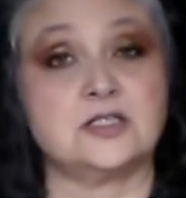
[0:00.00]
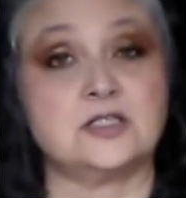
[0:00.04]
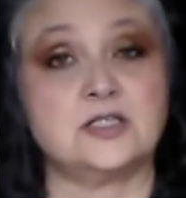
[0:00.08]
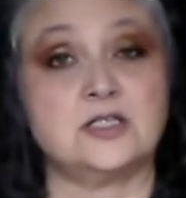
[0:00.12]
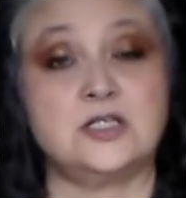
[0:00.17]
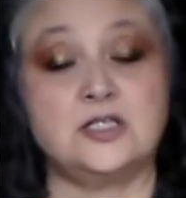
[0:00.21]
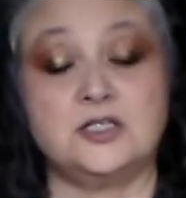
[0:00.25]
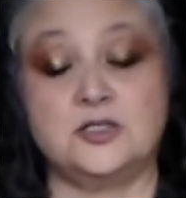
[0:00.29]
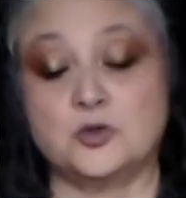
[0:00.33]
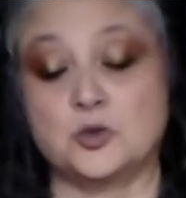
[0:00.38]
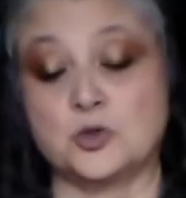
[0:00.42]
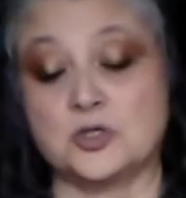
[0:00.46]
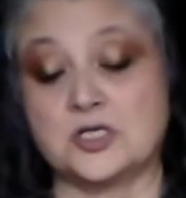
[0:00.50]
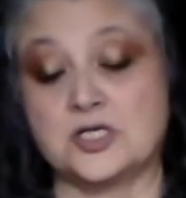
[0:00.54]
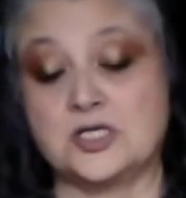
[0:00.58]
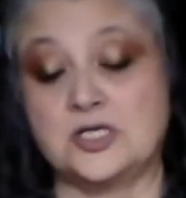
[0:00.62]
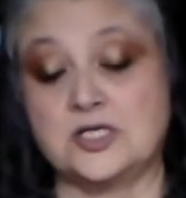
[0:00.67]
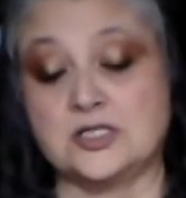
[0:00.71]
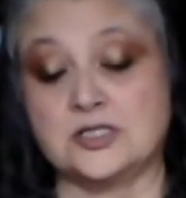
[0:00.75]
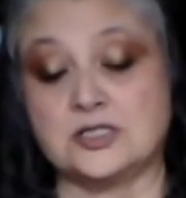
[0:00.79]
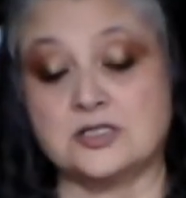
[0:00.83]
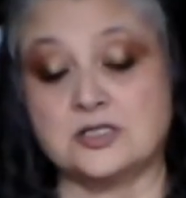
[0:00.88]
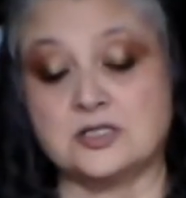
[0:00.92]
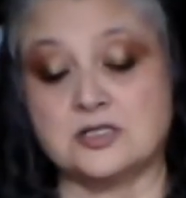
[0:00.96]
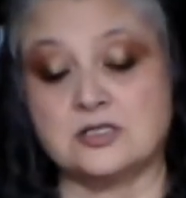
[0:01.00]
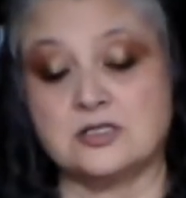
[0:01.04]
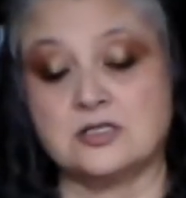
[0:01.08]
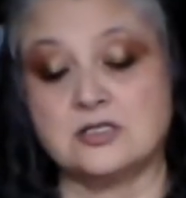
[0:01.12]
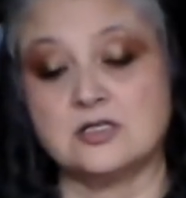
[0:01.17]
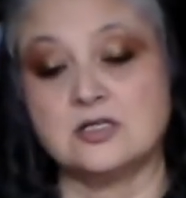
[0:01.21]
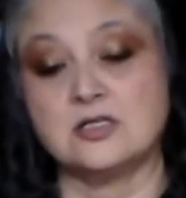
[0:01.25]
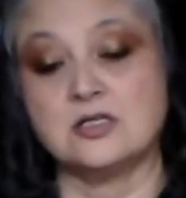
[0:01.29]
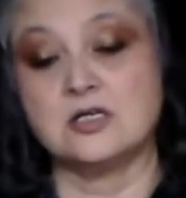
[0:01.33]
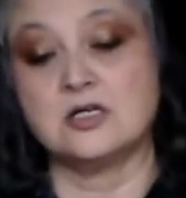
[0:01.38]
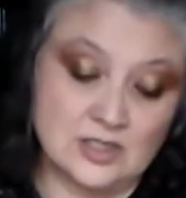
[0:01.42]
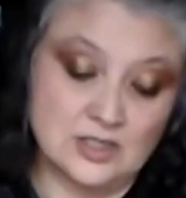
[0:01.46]
in your kit
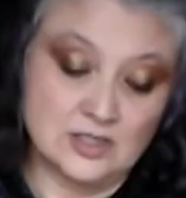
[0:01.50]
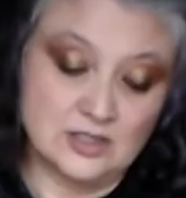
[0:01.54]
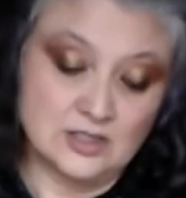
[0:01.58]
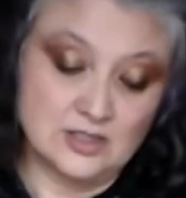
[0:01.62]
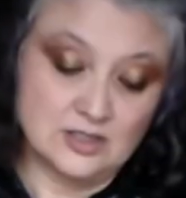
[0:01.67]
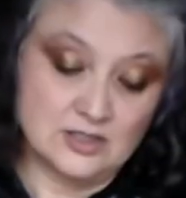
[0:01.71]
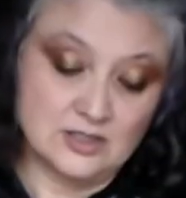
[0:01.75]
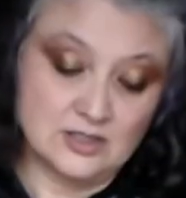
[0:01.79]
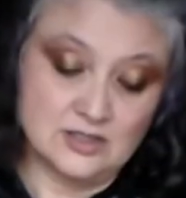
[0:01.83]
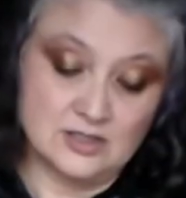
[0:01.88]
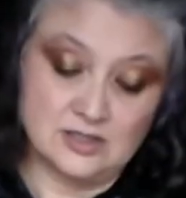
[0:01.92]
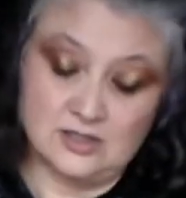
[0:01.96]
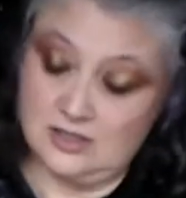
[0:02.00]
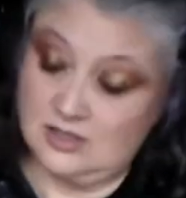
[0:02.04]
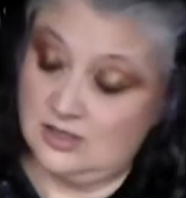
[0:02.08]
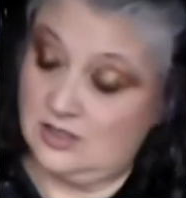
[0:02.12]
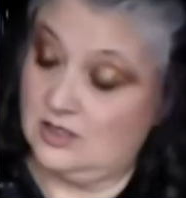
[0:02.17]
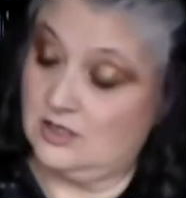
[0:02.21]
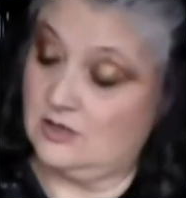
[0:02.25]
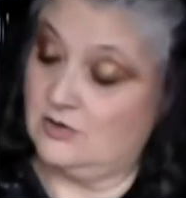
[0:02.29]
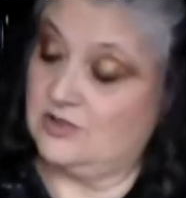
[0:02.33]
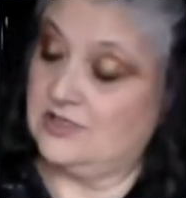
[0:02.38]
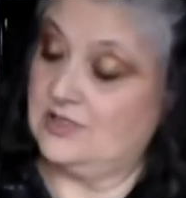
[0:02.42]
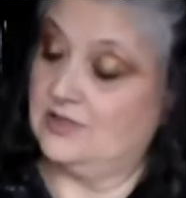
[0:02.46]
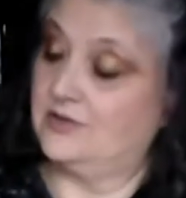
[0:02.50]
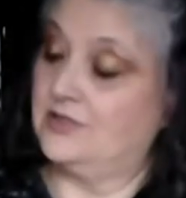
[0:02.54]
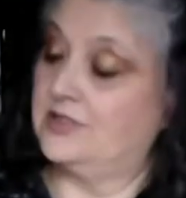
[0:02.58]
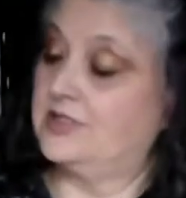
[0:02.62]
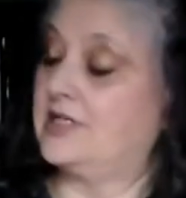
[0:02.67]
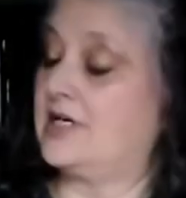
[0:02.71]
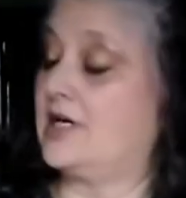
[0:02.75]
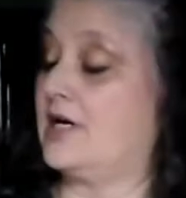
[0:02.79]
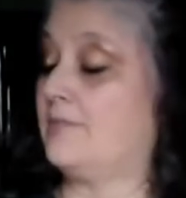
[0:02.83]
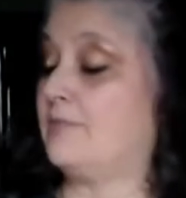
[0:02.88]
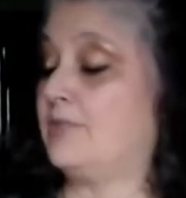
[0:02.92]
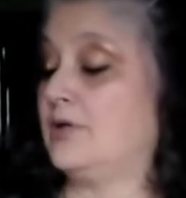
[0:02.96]
go down the
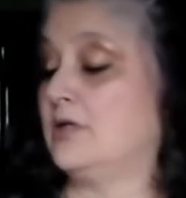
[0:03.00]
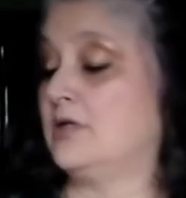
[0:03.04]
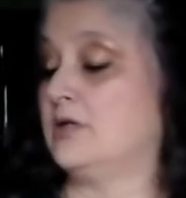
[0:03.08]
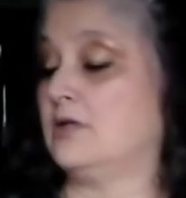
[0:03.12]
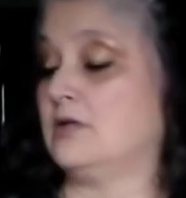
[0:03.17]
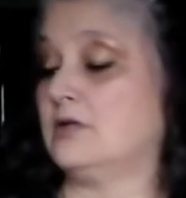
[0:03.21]
top.